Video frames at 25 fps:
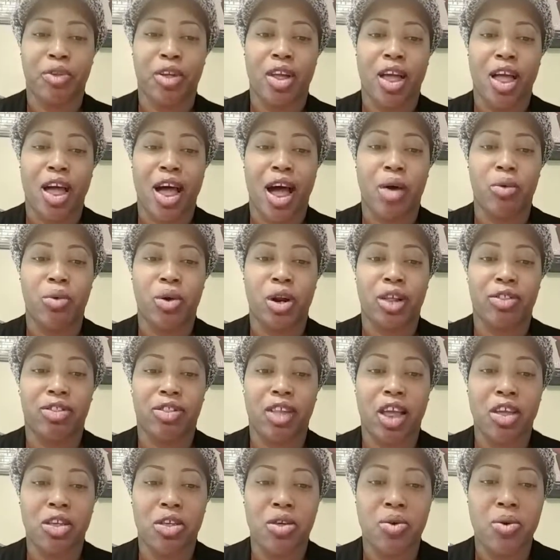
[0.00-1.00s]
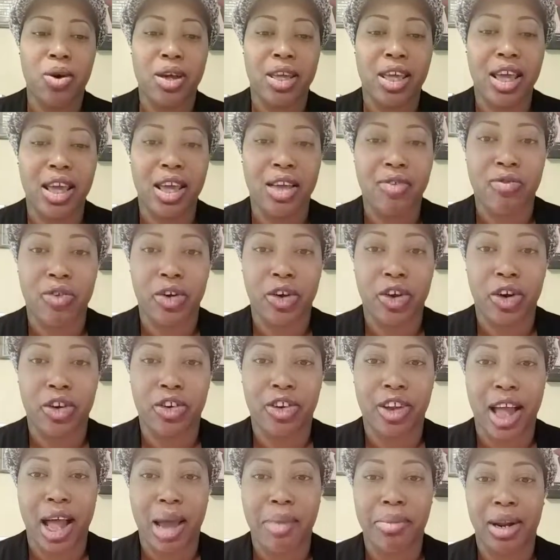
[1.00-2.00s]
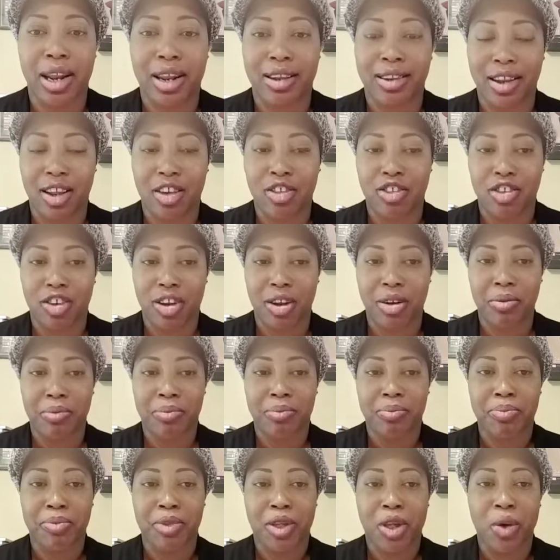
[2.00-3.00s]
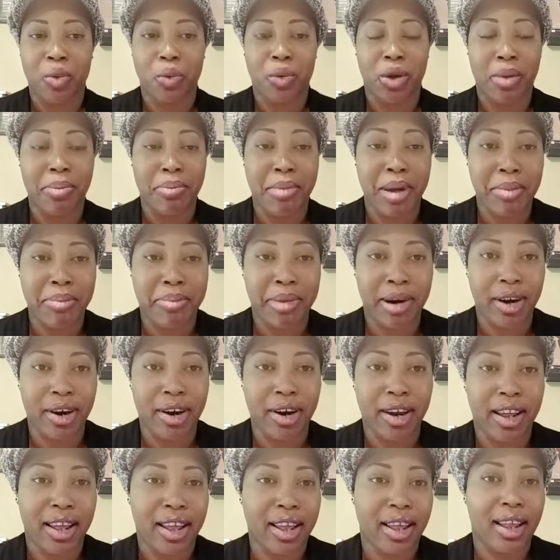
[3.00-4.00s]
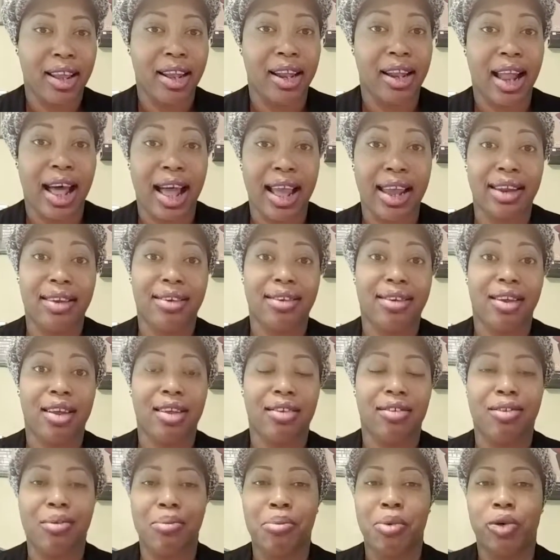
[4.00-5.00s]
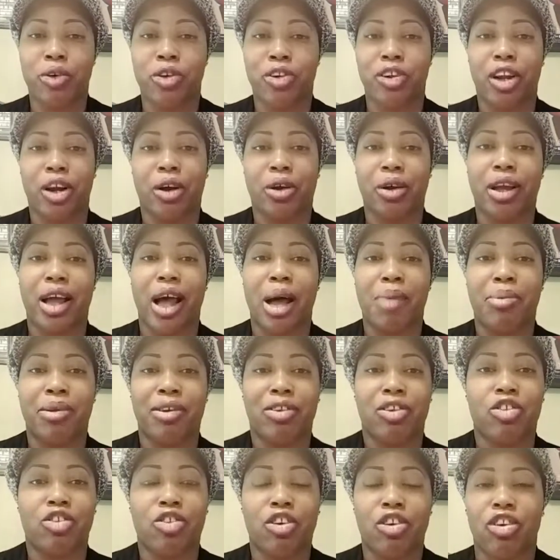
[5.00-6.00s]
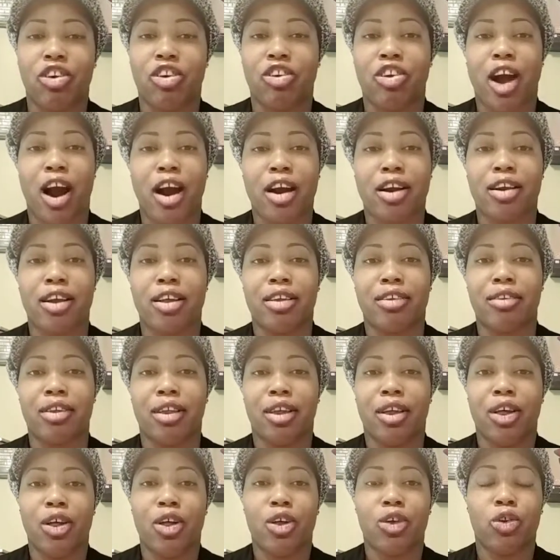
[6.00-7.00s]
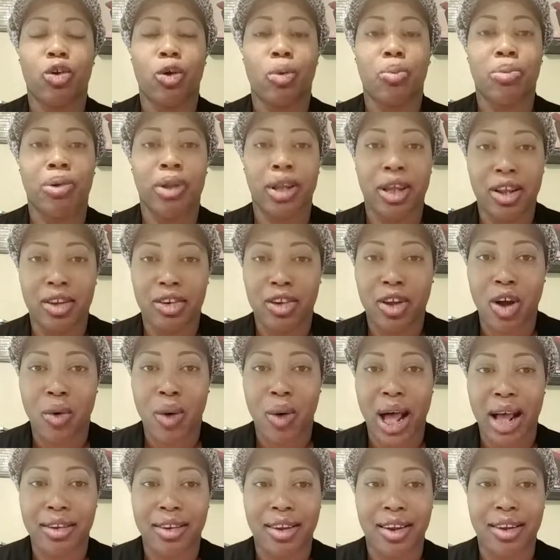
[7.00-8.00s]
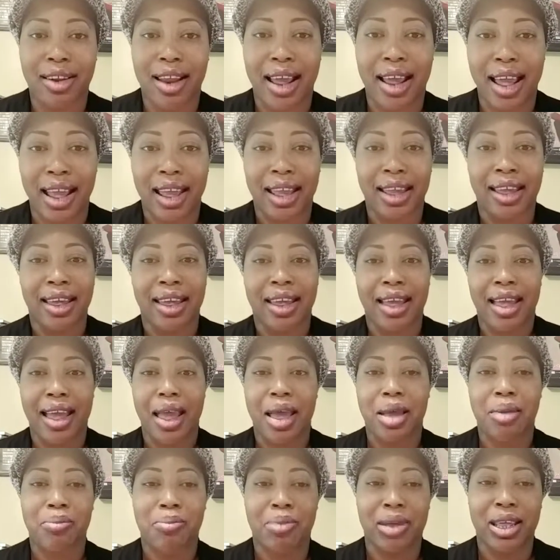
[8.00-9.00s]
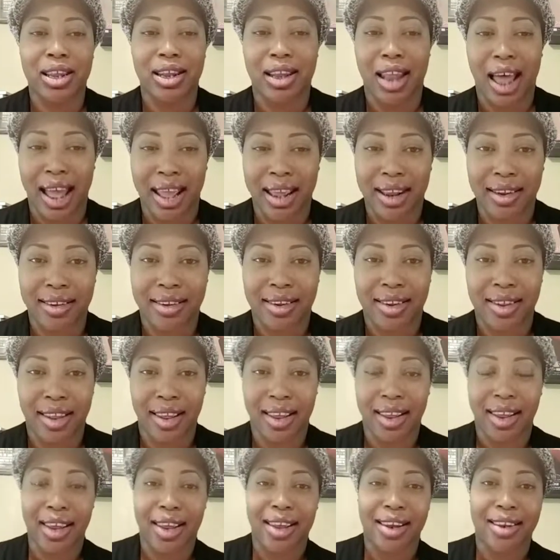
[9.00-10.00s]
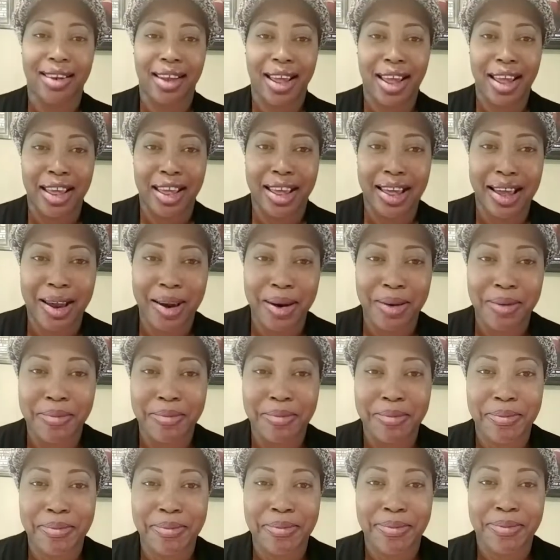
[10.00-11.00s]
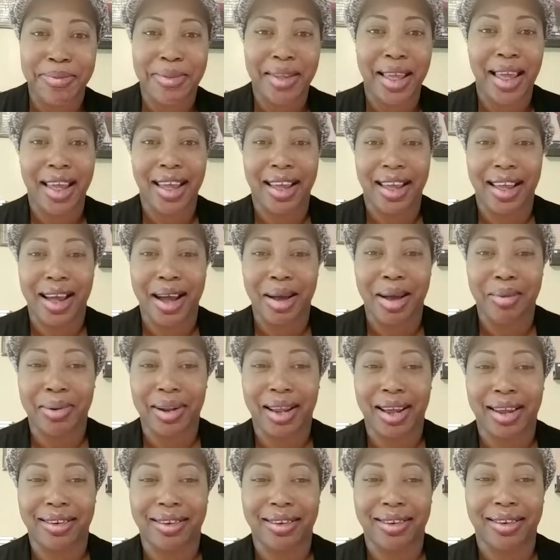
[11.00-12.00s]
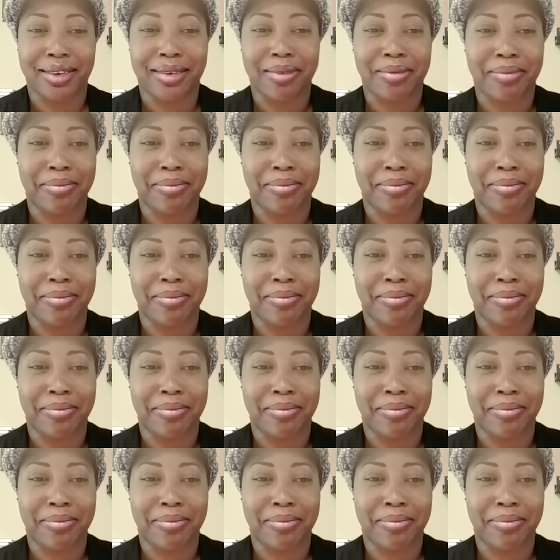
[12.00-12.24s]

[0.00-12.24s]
I want to thank you again for your time and attention. Remember, light is the most daring opposition to darkness, so please go out today and be light. Take care and God bless.